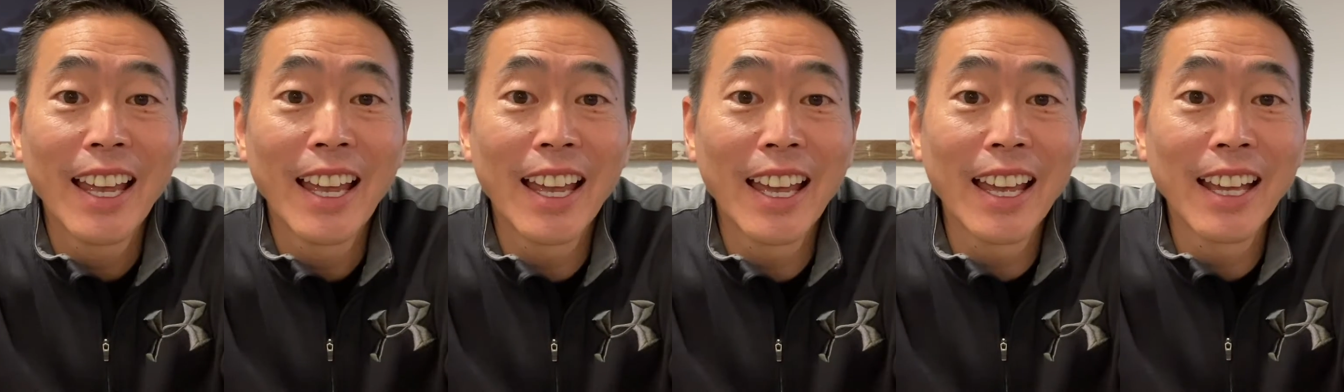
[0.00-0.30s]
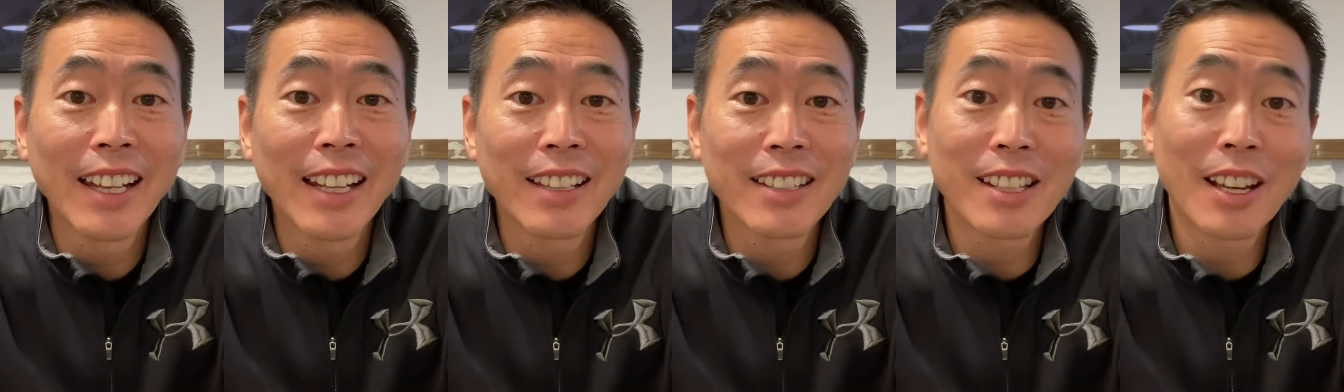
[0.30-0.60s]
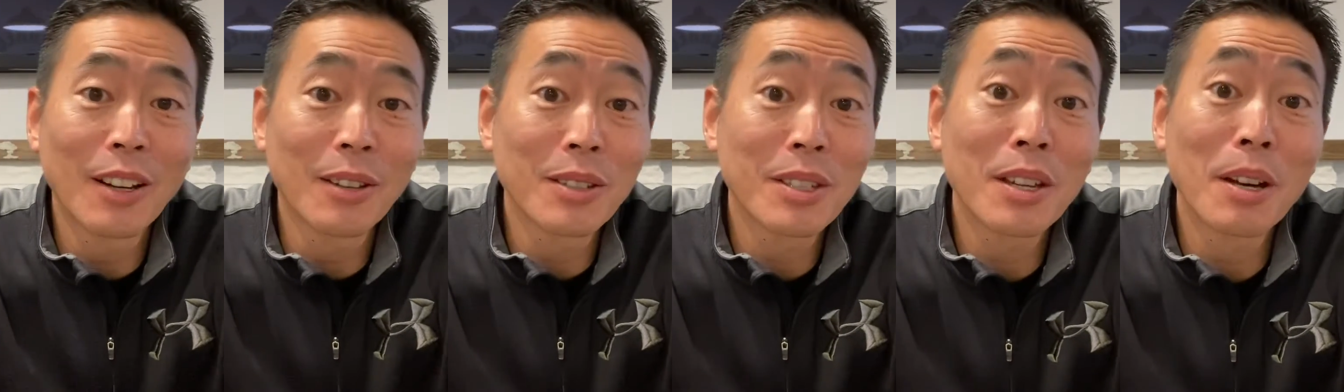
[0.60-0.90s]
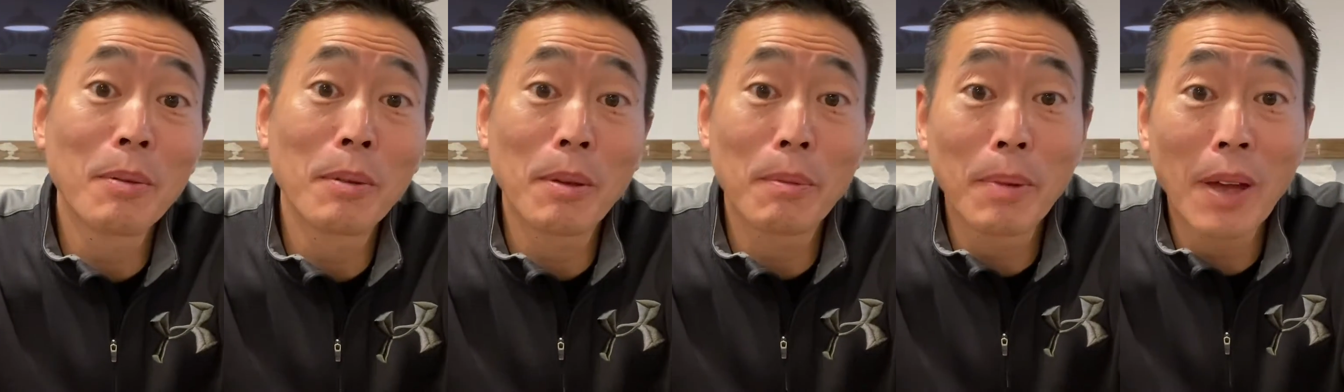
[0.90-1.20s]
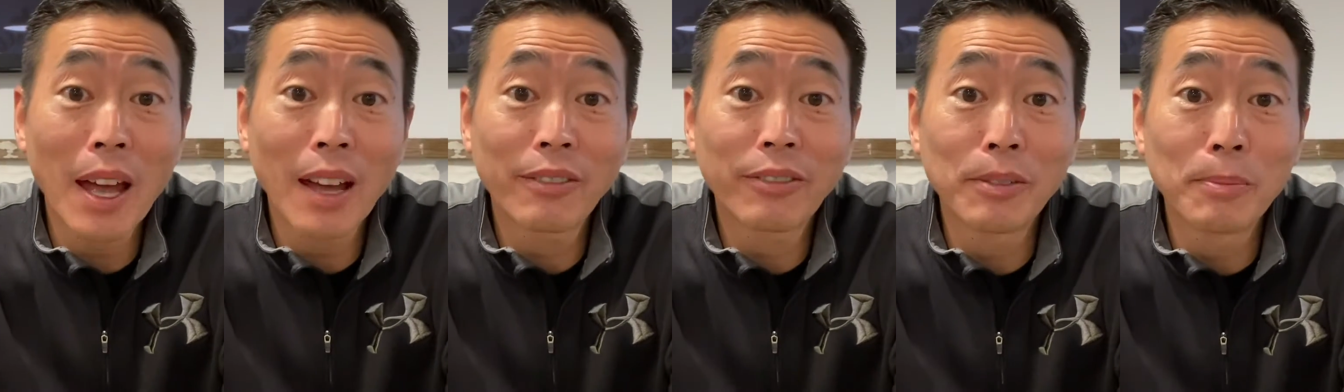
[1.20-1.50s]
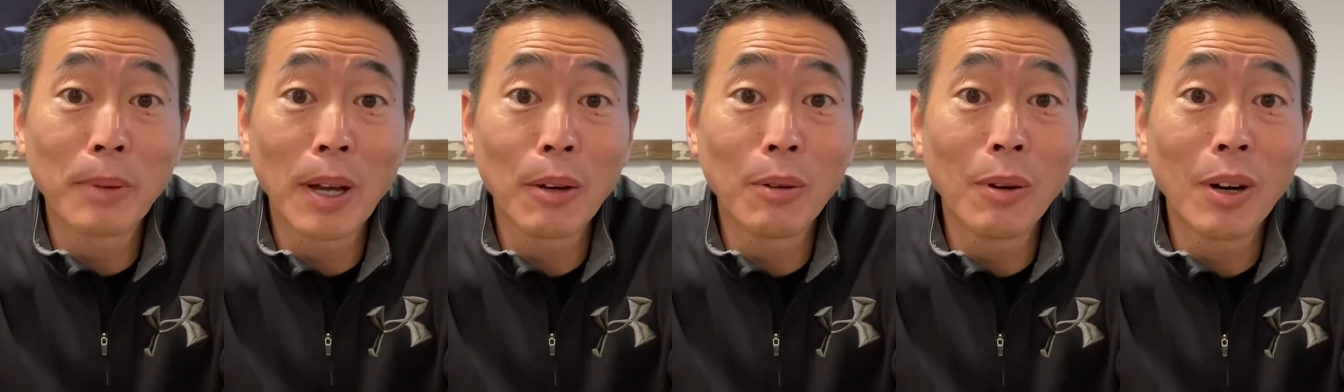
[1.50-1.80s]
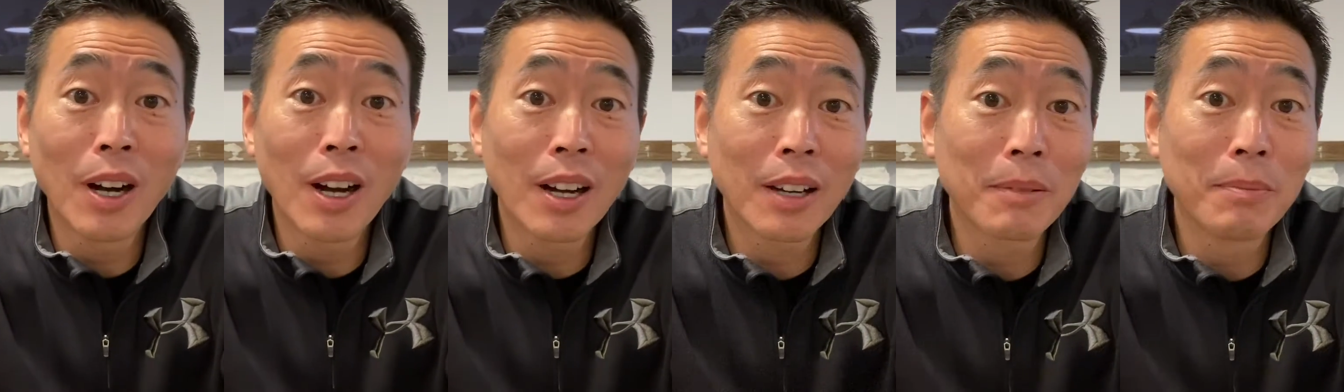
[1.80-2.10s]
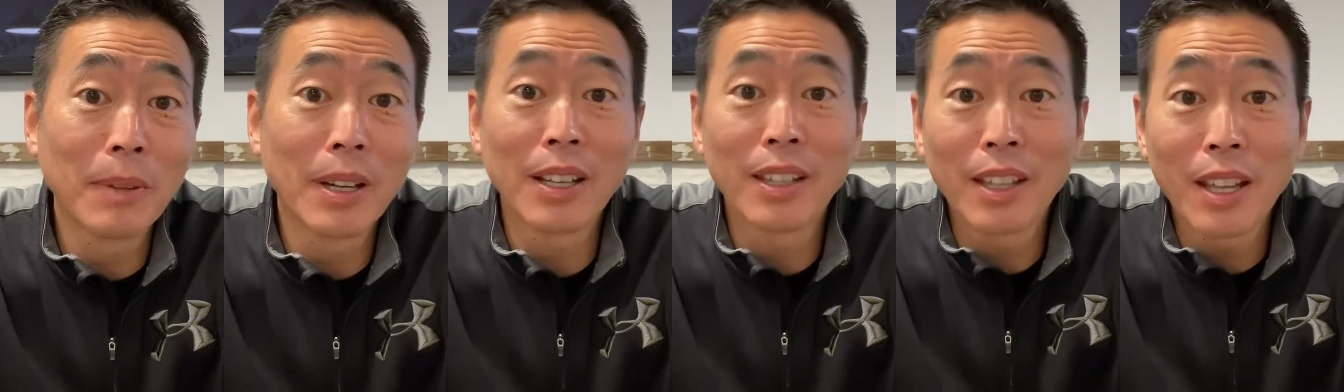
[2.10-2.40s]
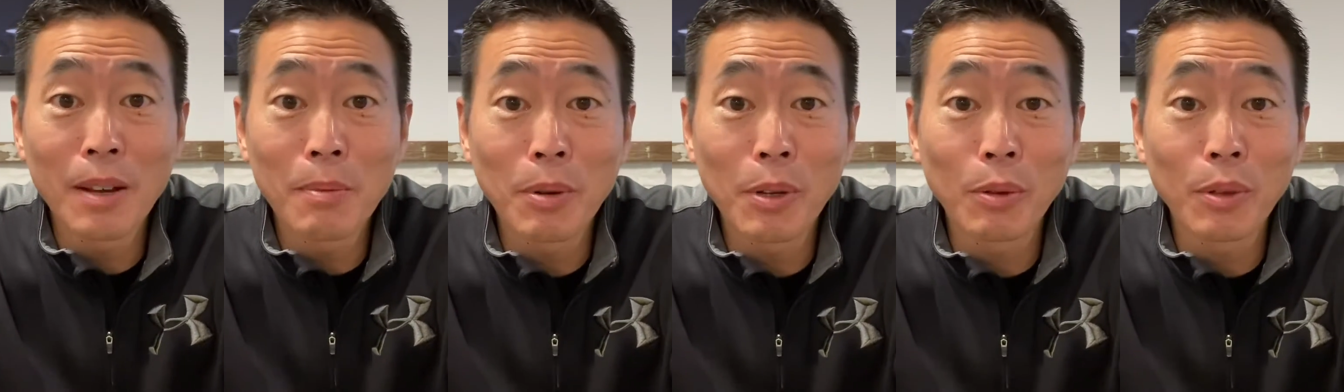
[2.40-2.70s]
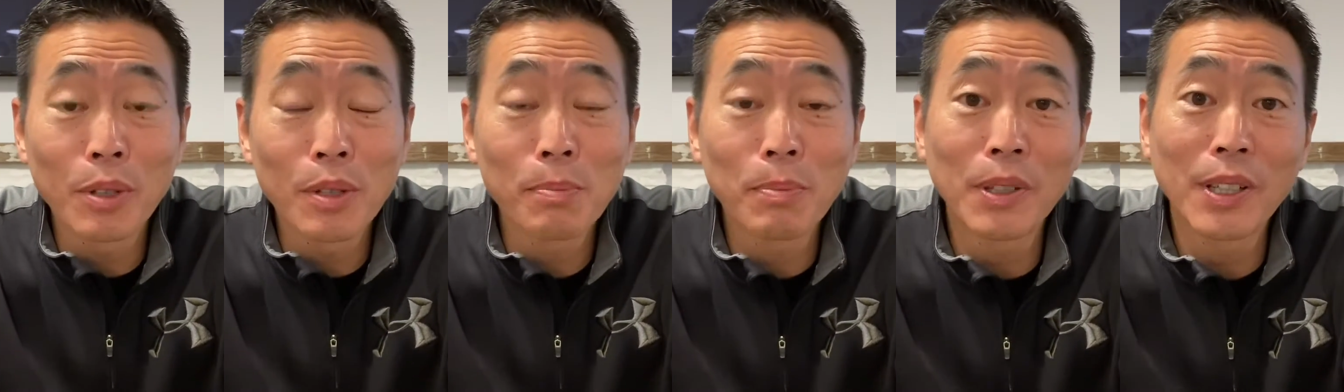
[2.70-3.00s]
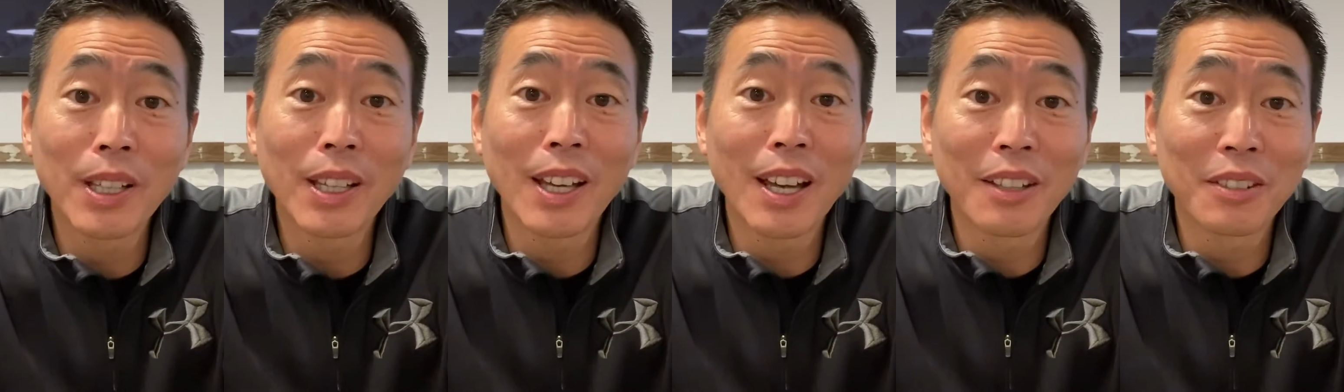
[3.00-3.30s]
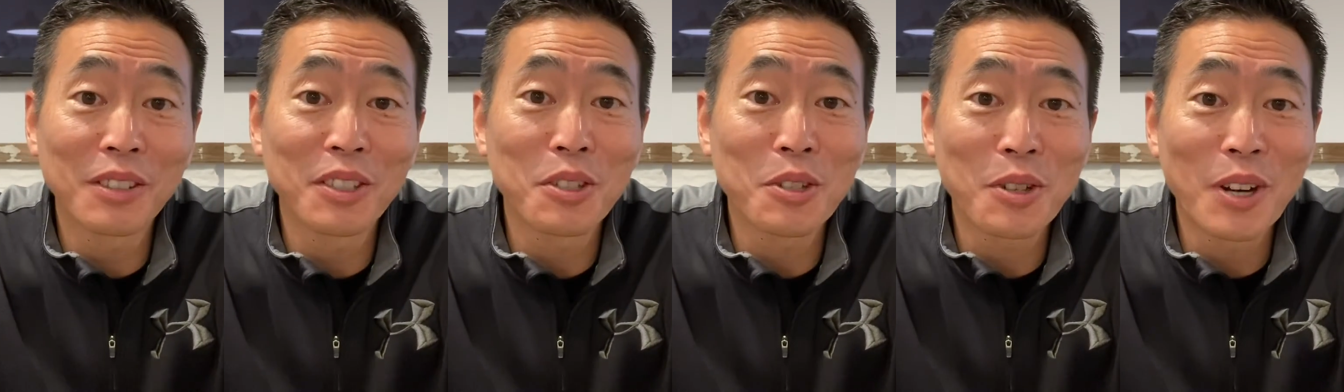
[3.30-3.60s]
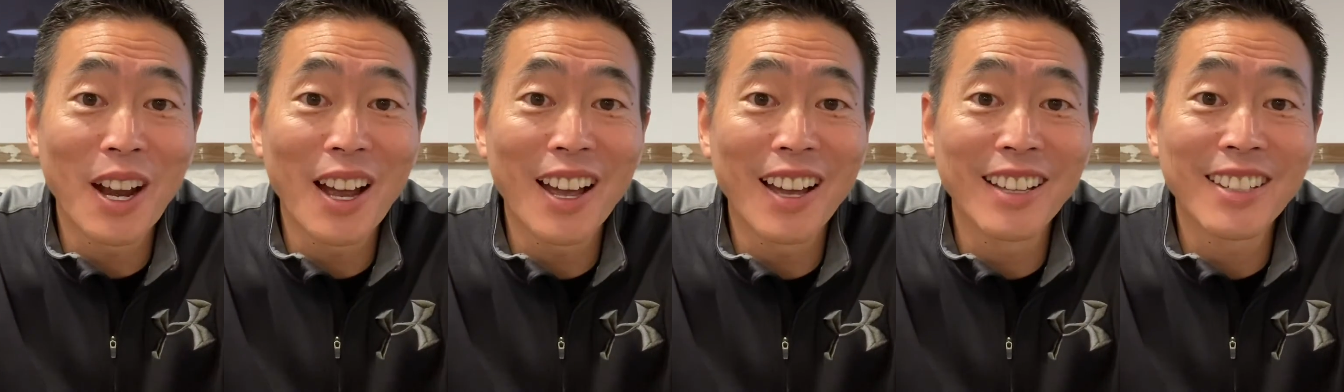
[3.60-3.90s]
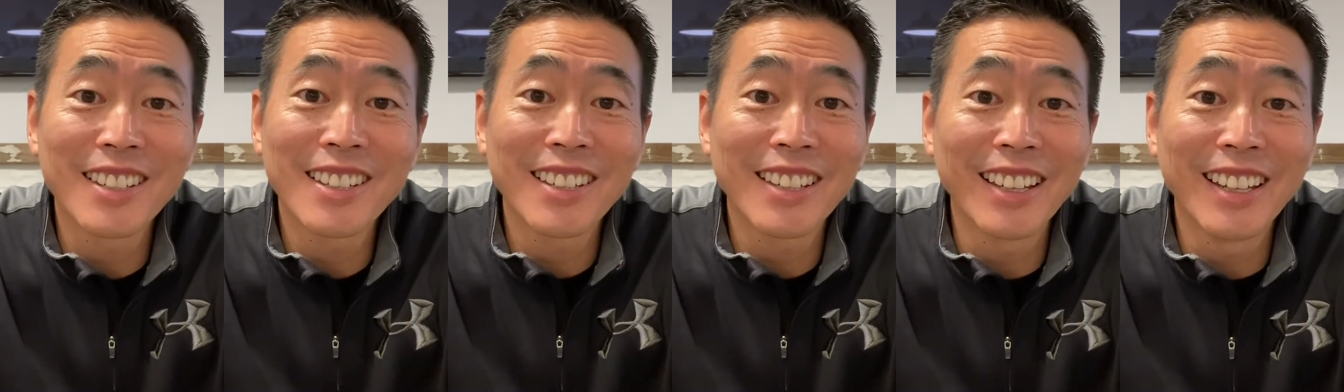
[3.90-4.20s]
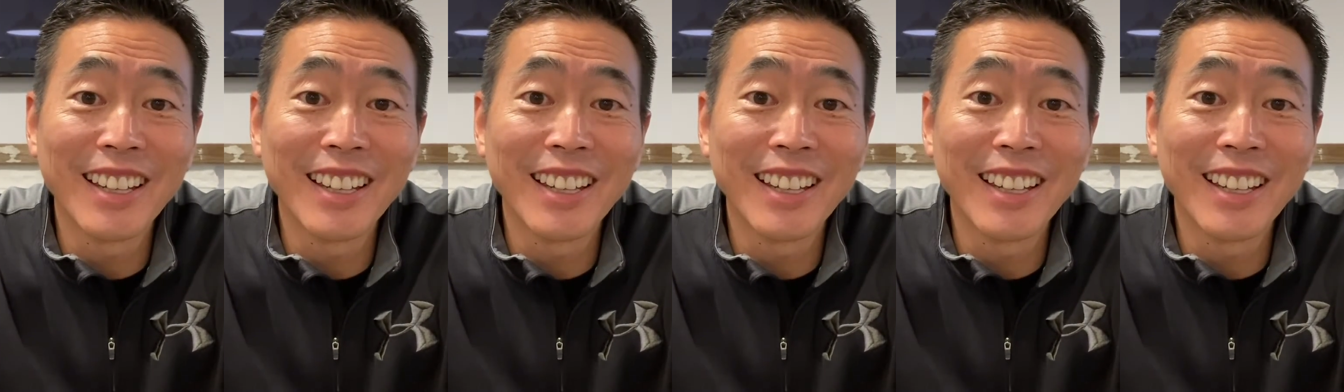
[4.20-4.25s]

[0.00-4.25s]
and as I was coming back from my walk, my neighbor was putting out the trash,